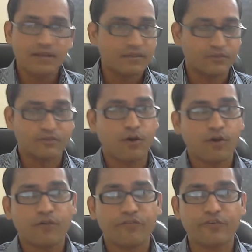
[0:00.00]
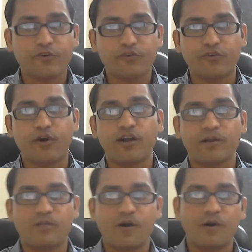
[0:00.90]
There's a lot of, you know, talk
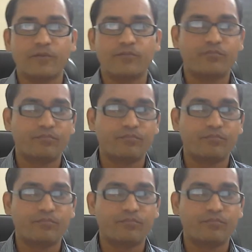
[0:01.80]
about